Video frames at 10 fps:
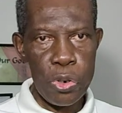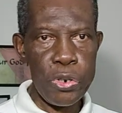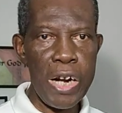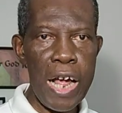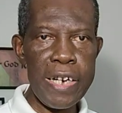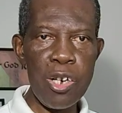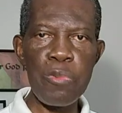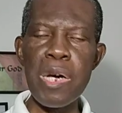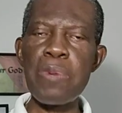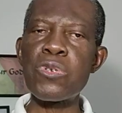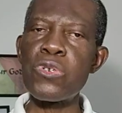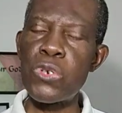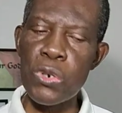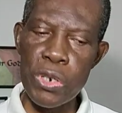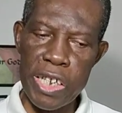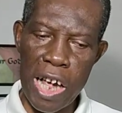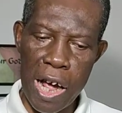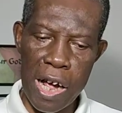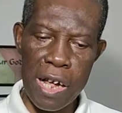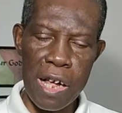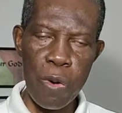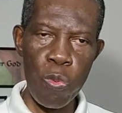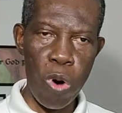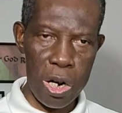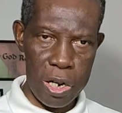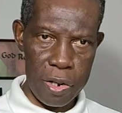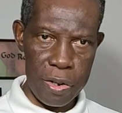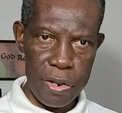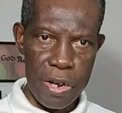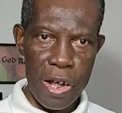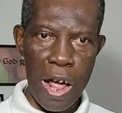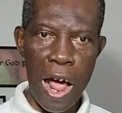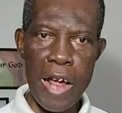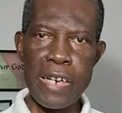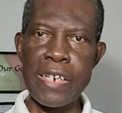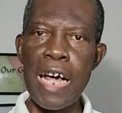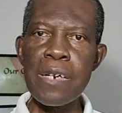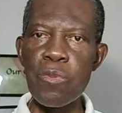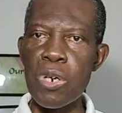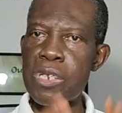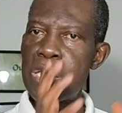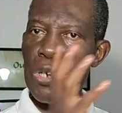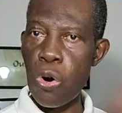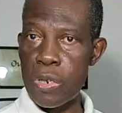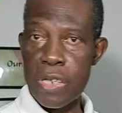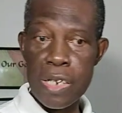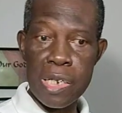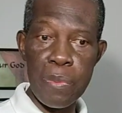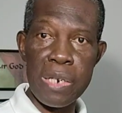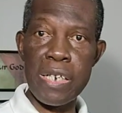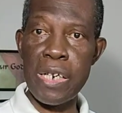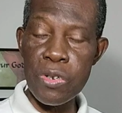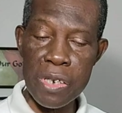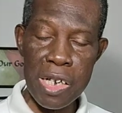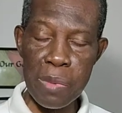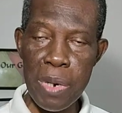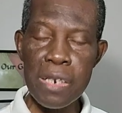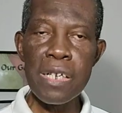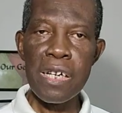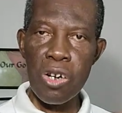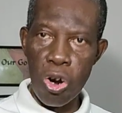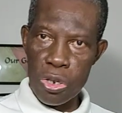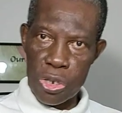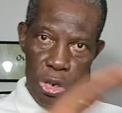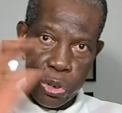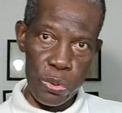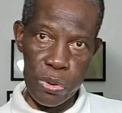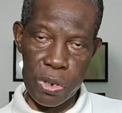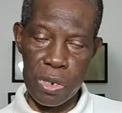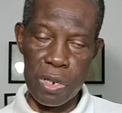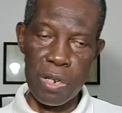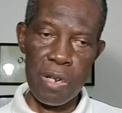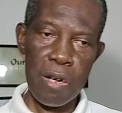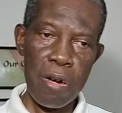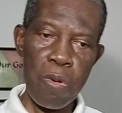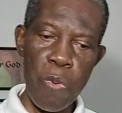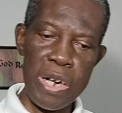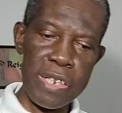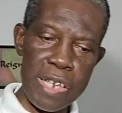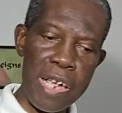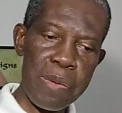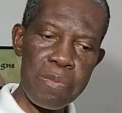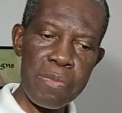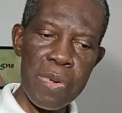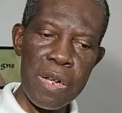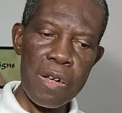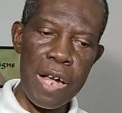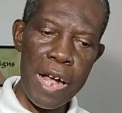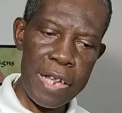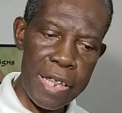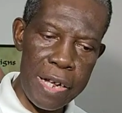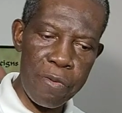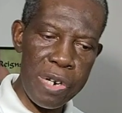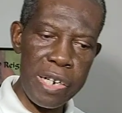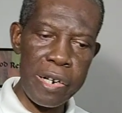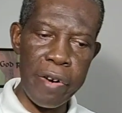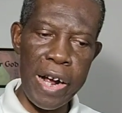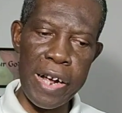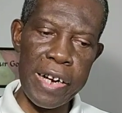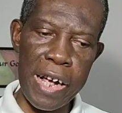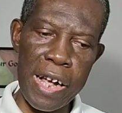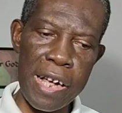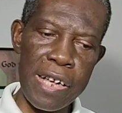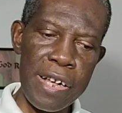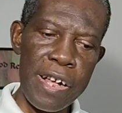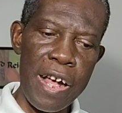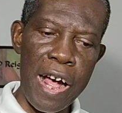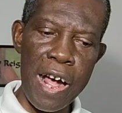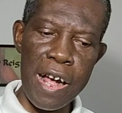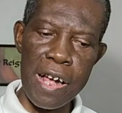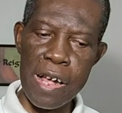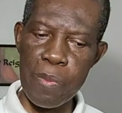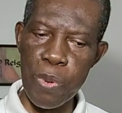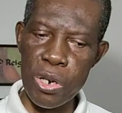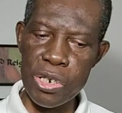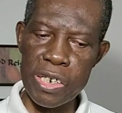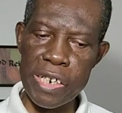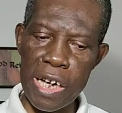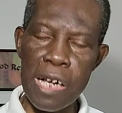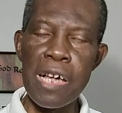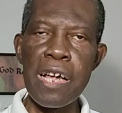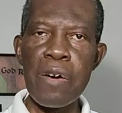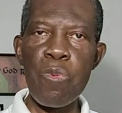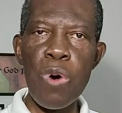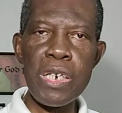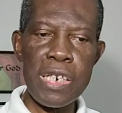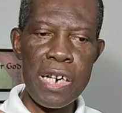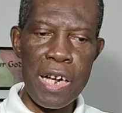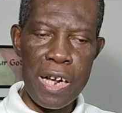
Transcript: so that they will be able to do their work. And that was in the Old Testament. The New Testament continues with the same uh, thing we read uh, uh, a portion there. What